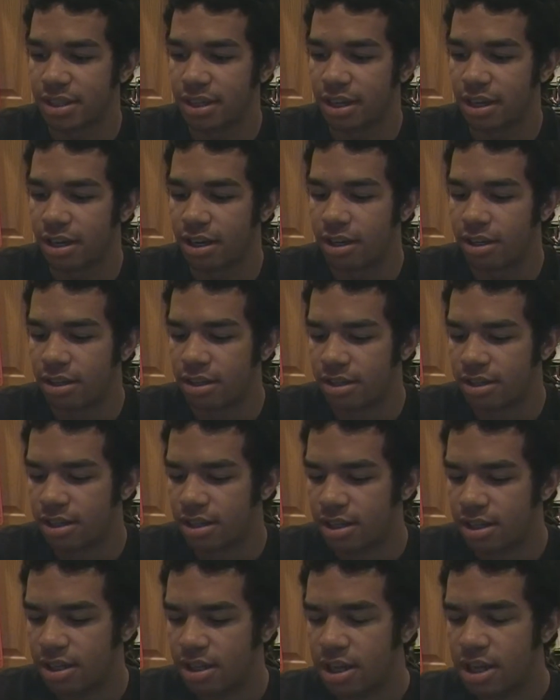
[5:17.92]
Yeah.
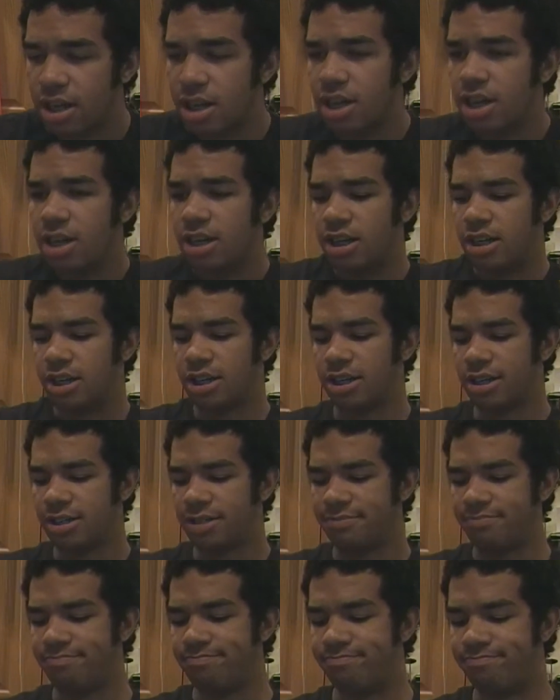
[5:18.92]

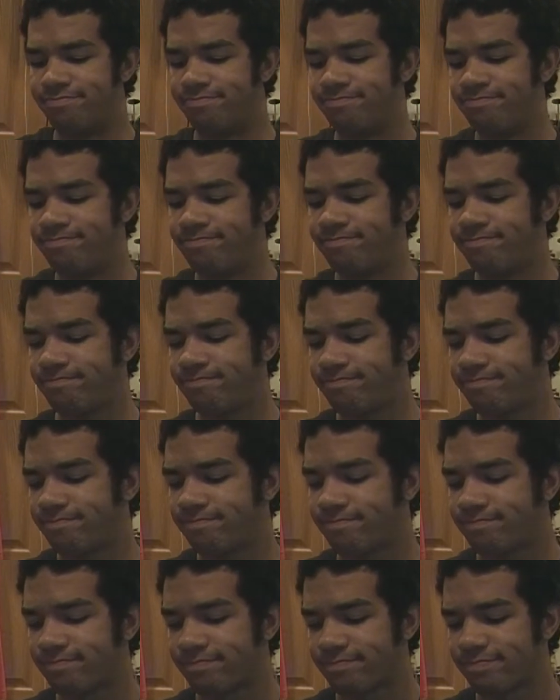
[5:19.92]
Um,
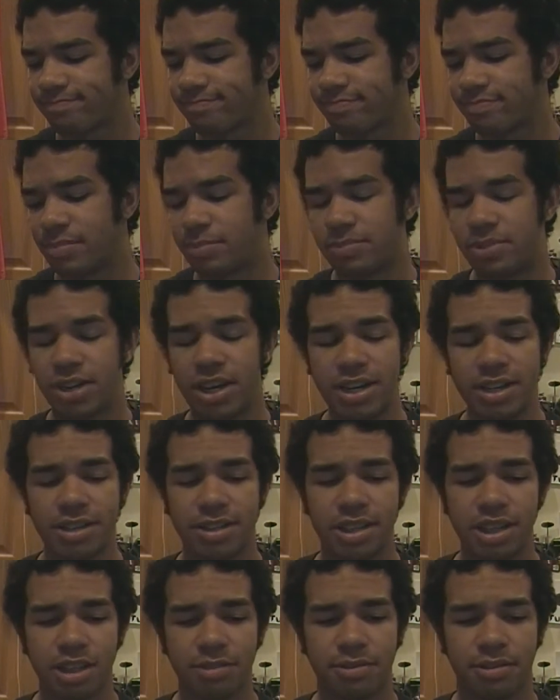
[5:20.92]
I'm trying
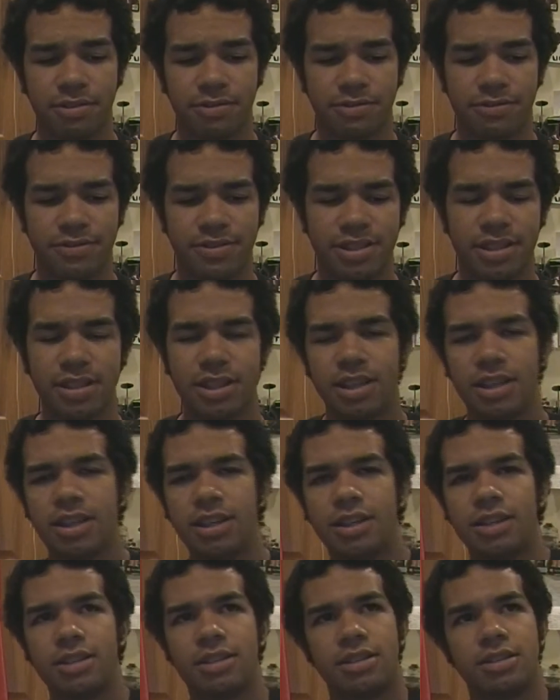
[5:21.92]
to think about
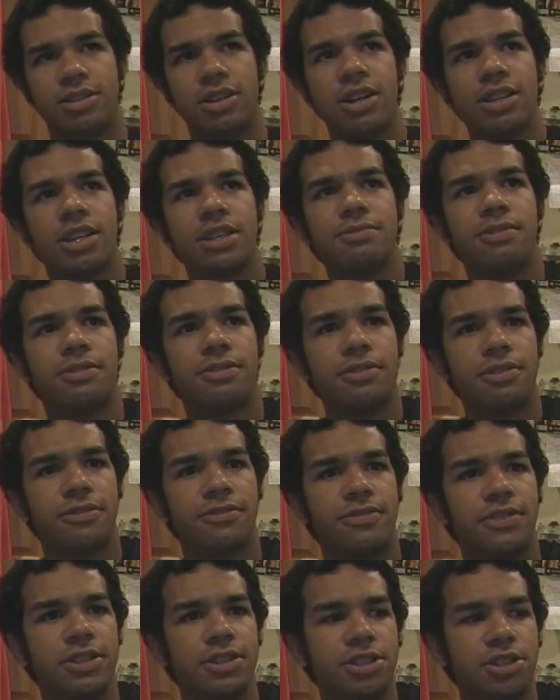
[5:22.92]
trying to think of a real
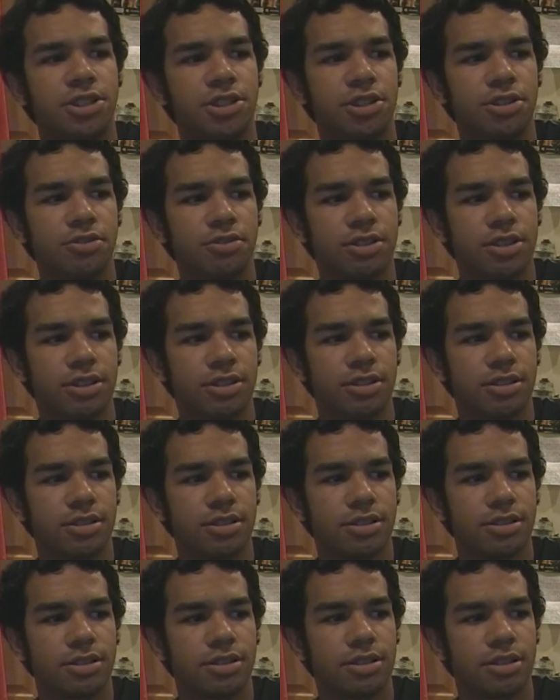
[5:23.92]
fun joke
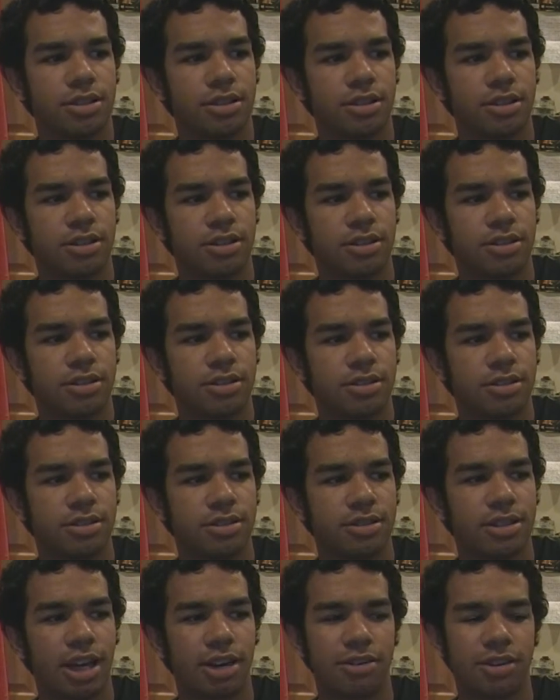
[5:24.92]
to
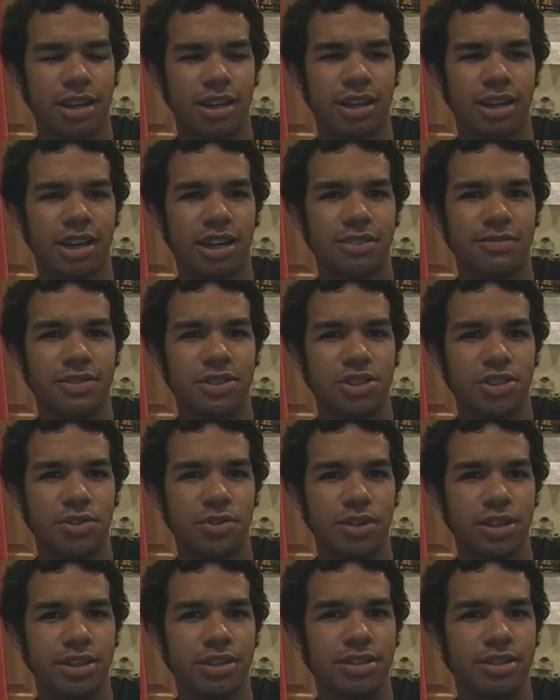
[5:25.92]
that I, I kind of
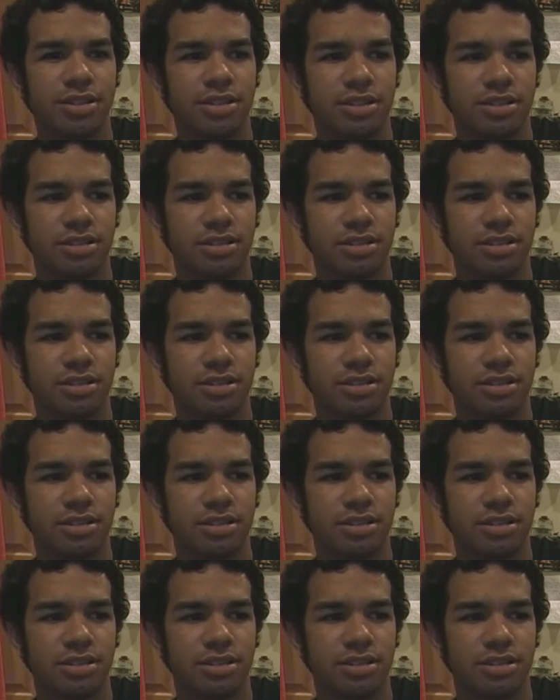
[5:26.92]
enjoyed.